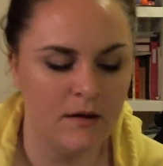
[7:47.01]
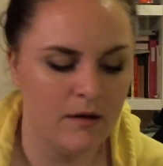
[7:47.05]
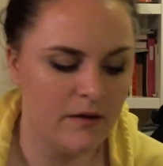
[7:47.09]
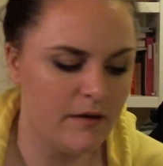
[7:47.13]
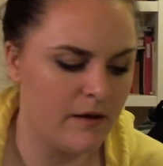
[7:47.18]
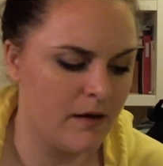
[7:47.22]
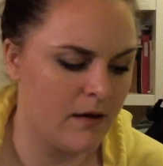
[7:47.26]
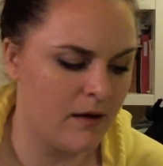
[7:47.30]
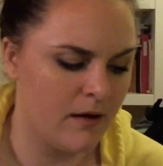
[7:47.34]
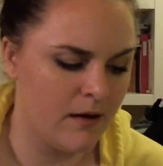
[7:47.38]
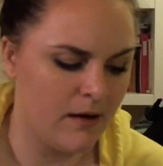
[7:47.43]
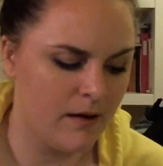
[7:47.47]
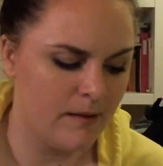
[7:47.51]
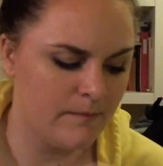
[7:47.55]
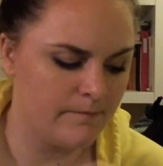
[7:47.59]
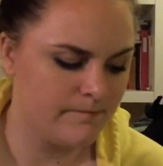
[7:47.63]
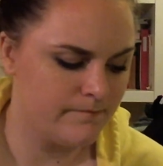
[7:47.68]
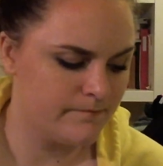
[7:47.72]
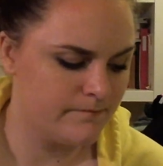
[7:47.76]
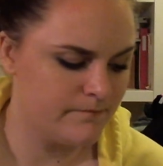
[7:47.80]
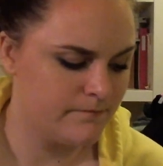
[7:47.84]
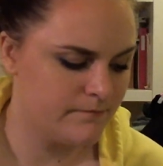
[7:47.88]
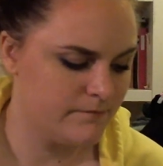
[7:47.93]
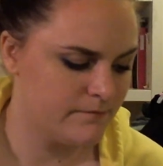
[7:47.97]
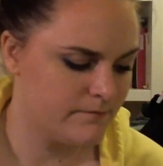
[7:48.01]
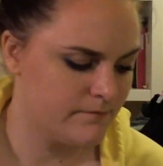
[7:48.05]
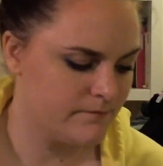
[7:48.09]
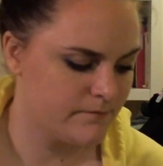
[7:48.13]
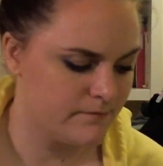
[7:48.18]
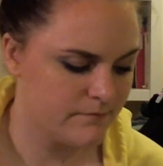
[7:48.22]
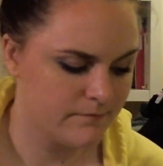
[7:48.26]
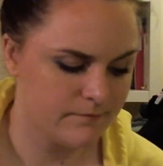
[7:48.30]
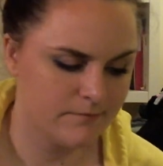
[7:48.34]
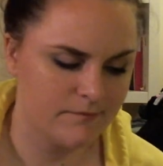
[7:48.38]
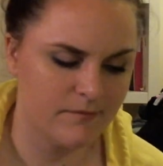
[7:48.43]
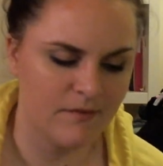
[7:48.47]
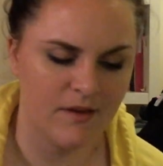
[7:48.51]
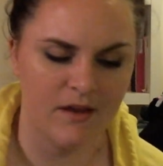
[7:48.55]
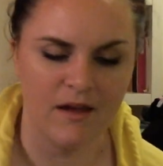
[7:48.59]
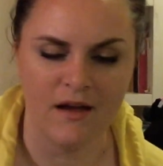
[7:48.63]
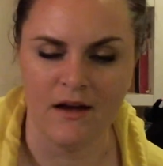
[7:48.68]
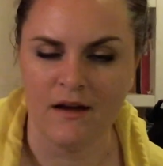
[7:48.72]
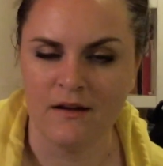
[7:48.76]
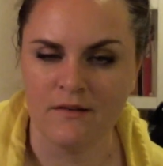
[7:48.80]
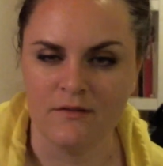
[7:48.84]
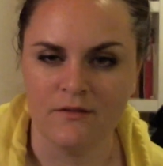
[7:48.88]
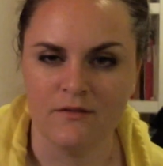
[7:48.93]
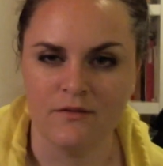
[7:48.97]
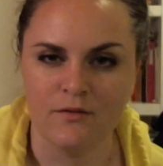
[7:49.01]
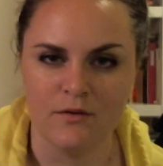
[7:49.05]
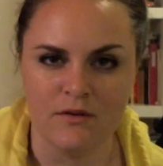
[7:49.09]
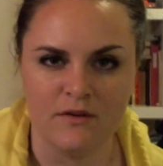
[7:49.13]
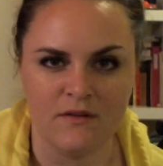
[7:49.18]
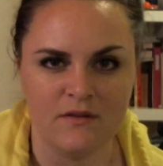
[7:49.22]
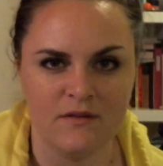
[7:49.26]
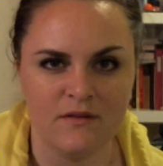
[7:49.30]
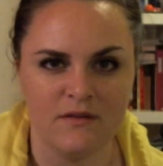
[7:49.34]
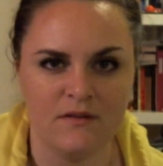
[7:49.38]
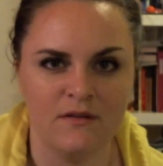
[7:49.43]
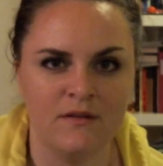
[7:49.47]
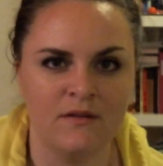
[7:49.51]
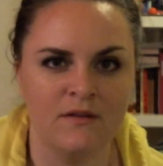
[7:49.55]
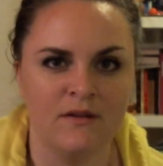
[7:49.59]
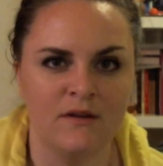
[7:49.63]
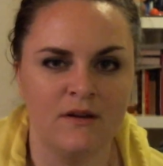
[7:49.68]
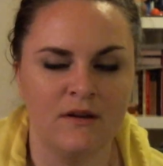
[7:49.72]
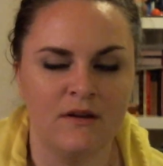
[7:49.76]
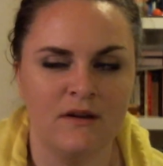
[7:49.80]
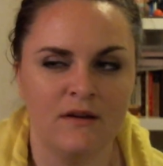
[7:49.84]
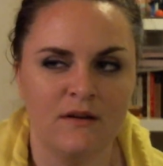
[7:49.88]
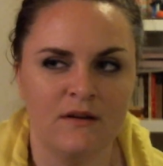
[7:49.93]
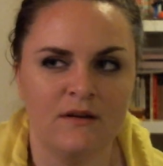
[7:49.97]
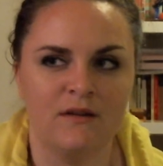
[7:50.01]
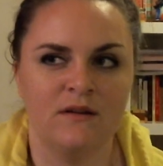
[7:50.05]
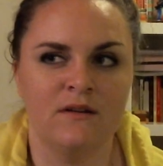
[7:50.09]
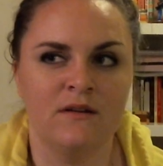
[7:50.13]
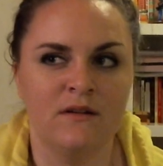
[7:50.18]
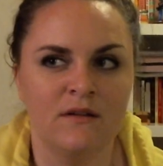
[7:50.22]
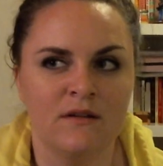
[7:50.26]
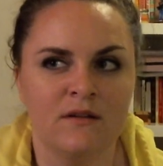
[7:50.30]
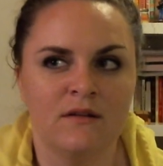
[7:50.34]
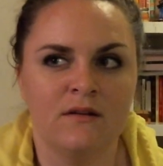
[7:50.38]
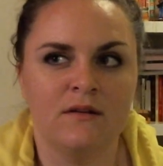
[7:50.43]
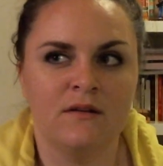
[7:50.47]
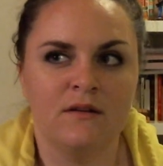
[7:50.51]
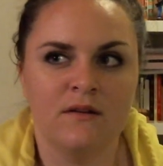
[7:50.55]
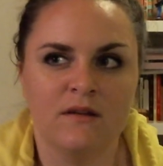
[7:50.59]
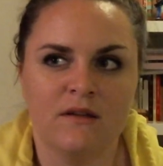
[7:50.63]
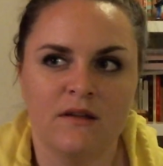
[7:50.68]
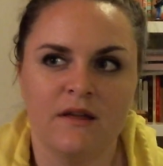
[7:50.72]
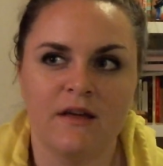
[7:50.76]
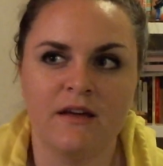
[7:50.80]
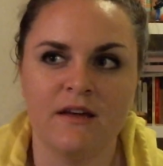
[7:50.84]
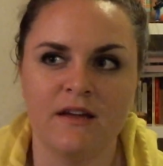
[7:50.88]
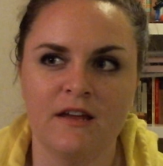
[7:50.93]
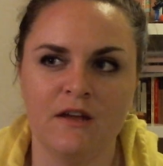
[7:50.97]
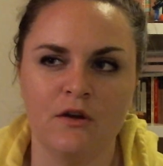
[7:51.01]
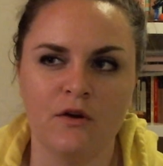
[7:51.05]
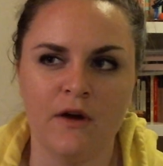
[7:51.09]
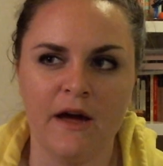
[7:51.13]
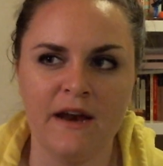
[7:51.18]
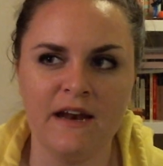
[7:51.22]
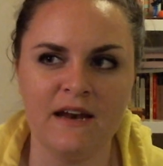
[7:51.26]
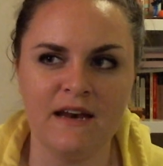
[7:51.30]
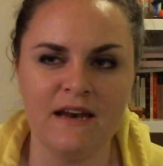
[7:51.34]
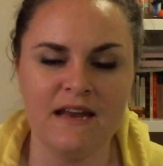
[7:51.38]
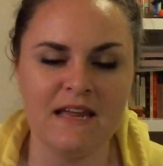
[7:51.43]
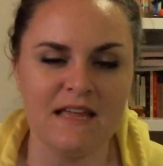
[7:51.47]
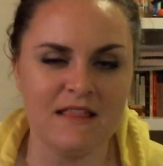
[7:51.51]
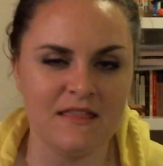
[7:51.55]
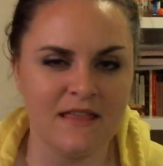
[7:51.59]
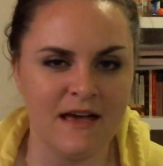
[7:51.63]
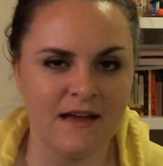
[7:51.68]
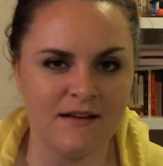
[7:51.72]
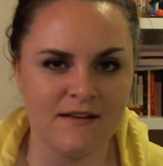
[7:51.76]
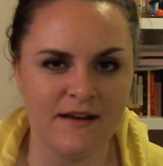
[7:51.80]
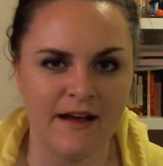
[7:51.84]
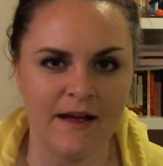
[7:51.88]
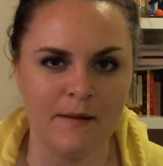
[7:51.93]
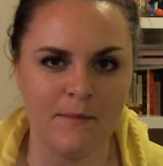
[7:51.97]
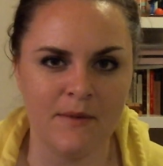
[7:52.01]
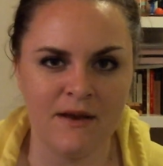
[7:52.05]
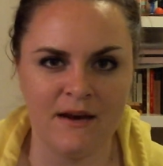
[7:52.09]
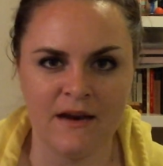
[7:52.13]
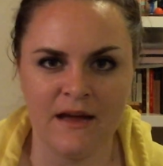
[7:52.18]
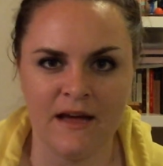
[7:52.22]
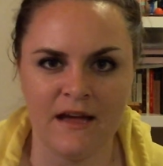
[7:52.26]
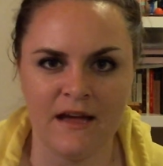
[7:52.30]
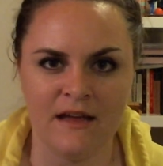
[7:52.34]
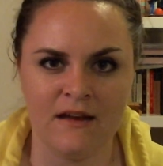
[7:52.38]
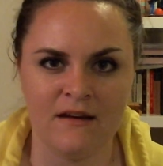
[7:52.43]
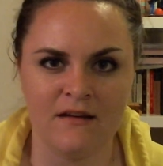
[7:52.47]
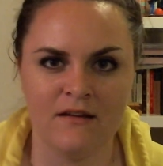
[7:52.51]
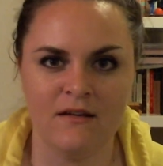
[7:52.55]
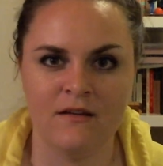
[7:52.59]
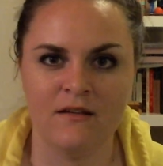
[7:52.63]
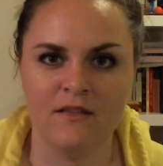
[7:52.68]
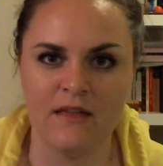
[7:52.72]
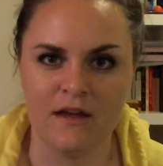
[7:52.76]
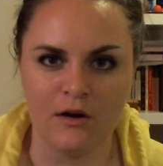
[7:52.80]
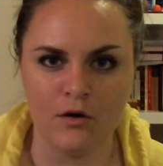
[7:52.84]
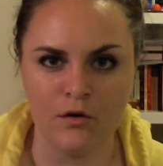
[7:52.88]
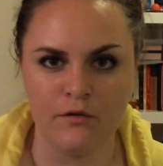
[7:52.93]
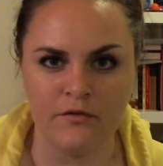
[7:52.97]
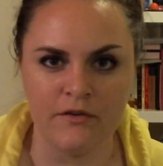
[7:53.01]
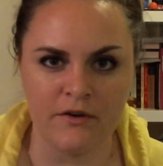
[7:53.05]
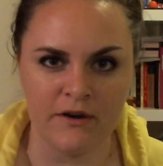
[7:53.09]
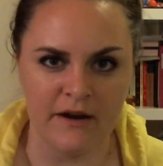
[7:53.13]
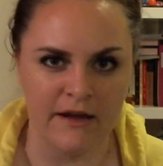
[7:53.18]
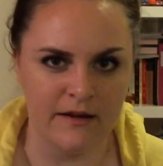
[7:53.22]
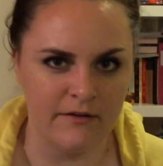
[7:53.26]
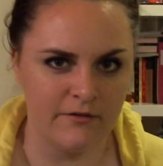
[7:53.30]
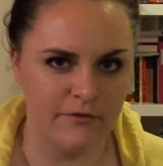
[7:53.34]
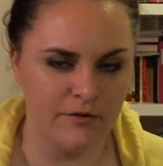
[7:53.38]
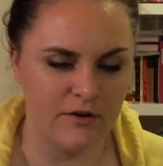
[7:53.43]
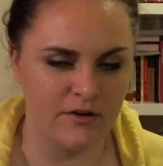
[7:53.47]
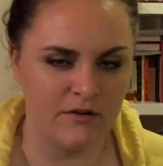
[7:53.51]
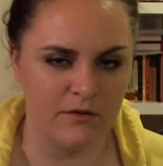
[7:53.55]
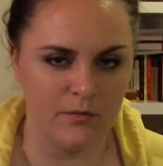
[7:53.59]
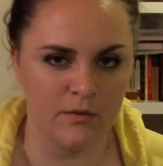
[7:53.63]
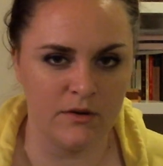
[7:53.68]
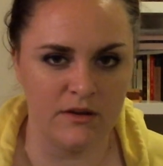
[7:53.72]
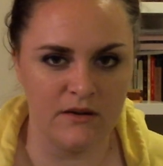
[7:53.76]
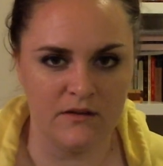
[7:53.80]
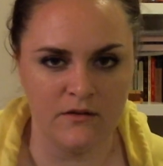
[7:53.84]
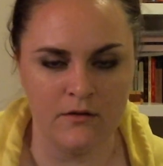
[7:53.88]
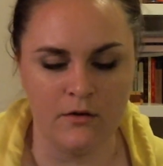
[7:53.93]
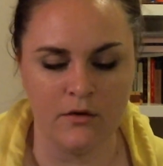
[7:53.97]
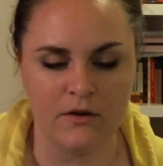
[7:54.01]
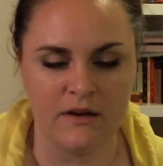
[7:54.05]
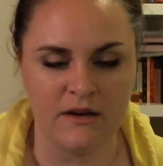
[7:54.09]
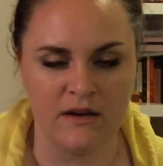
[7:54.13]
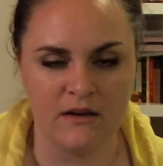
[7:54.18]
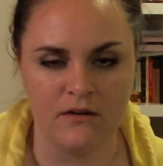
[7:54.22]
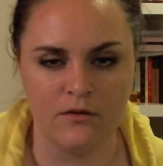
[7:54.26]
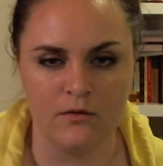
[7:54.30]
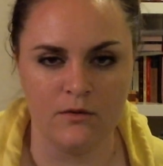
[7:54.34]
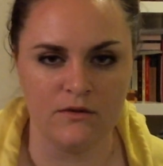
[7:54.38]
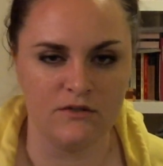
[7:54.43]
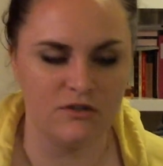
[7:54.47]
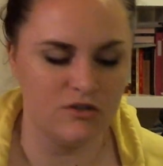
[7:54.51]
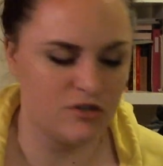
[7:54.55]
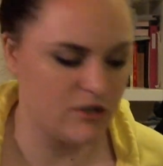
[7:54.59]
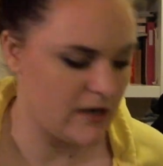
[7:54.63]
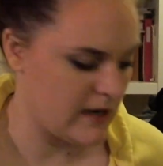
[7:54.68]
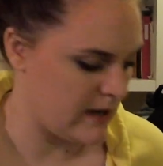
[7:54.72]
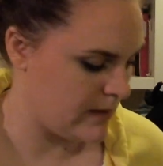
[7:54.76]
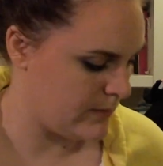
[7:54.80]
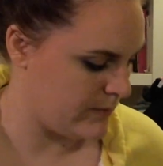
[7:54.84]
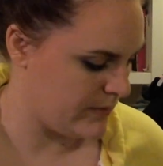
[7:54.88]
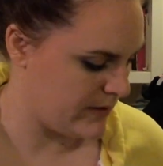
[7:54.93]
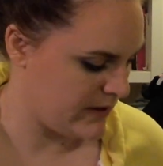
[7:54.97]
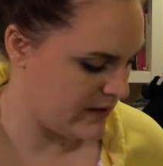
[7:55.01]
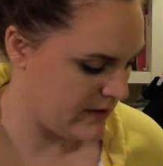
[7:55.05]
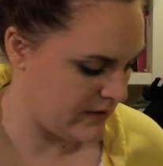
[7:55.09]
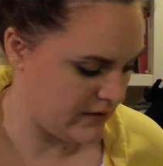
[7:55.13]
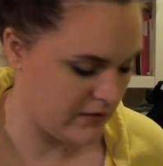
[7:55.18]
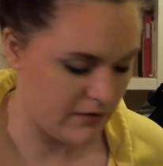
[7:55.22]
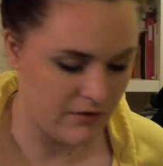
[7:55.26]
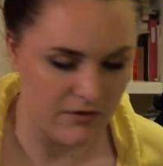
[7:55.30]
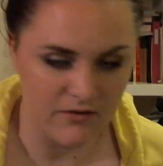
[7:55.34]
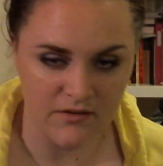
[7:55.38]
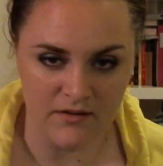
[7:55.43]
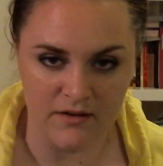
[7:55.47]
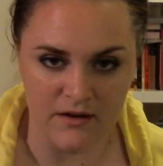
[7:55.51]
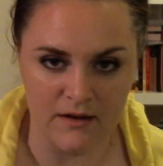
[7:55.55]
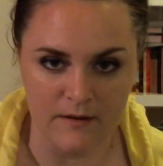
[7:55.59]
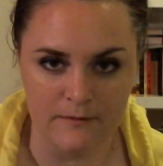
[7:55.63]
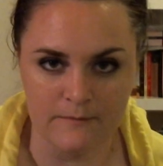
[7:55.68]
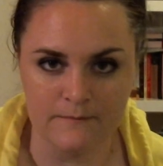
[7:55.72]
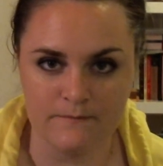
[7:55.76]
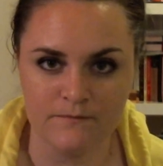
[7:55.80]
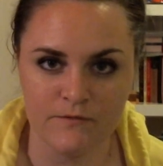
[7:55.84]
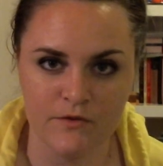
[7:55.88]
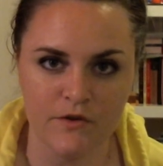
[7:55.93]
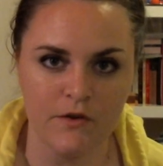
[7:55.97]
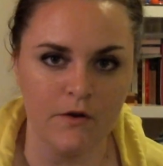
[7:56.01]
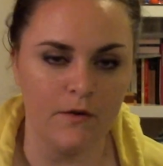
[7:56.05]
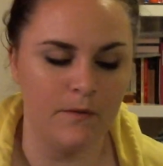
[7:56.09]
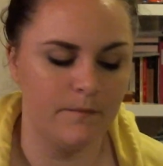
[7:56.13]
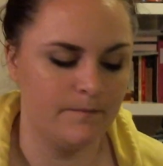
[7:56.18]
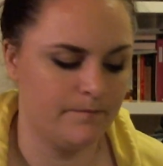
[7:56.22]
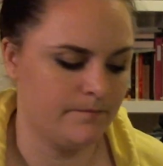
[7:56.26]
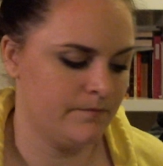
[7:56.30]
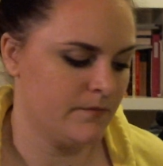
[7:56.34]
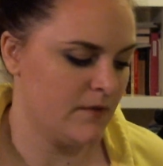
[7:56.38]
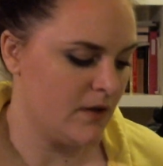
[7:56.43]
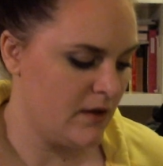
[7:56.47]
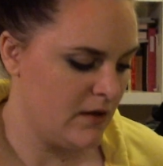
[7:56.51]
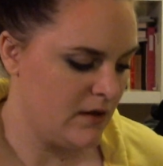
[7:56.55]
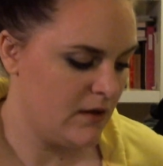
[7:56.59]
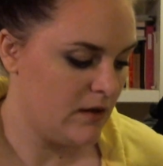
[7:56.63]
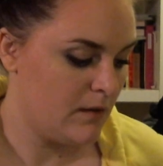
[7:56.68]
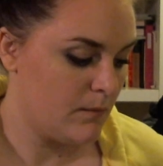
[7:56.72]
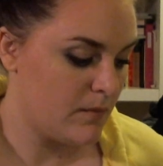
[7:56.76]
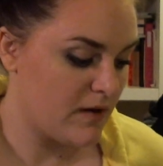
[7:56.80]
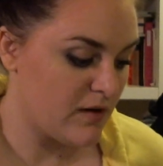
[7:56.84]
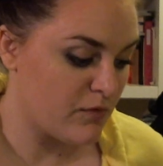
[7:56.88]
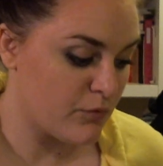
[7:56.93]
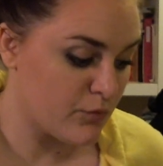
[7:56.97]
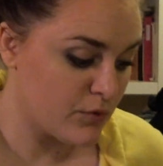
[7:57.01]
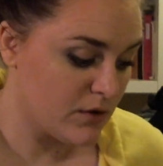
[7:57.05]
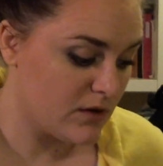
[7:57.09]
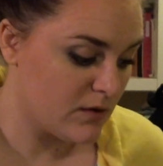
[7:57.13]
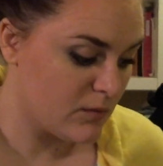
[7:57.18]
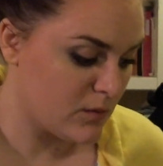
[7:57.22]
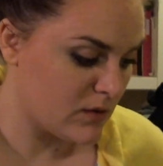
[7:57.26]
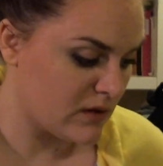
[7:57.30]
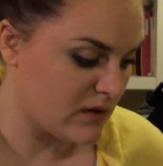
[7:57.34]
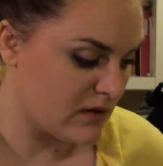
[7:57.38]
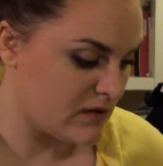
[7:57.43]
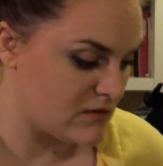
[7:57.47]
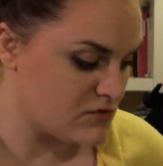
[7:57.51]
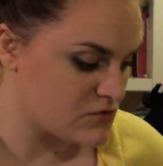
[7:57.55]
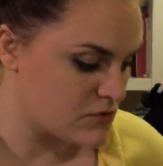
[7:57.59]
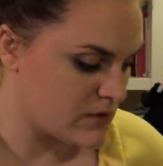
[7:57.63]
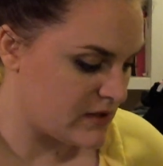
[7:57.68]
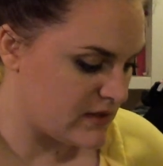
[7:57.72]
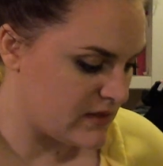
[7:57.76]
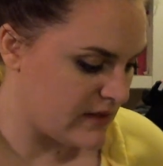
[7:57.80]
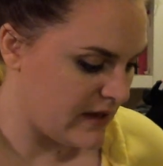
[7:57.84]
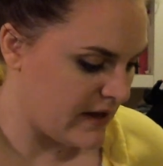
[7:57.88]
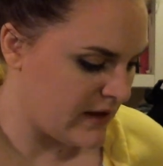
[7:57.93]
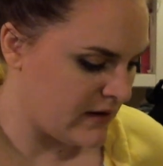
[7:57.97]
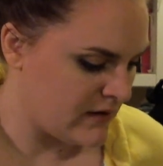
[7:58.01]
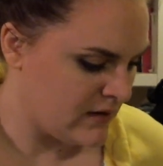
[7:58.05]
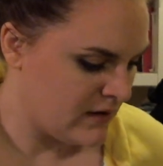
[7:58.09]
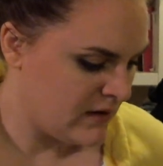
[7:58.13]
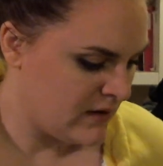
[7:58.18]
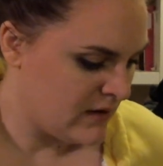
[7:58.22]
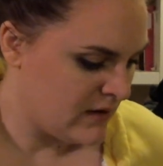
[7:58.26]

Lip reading: Yeah, so it's, you kind of need that time at night, like overnight, for it to really soak in and do its job on your skin. So, but I've really, really enjoyed that.